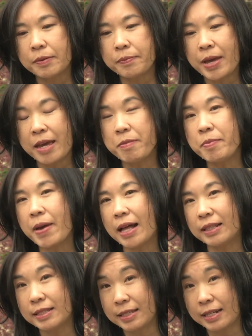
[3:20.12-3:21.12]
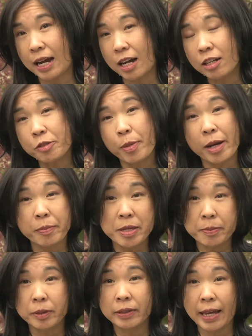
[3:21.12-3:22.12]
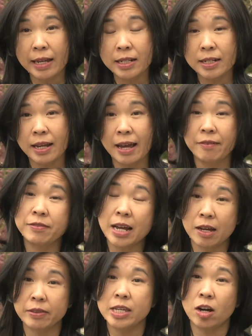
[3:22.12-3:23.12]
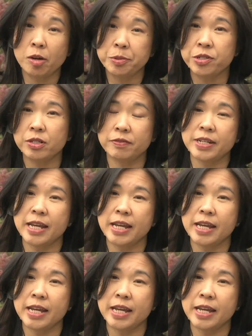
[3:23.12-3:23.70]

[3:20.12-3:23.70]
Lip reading: may be balanced out by people that have now the option of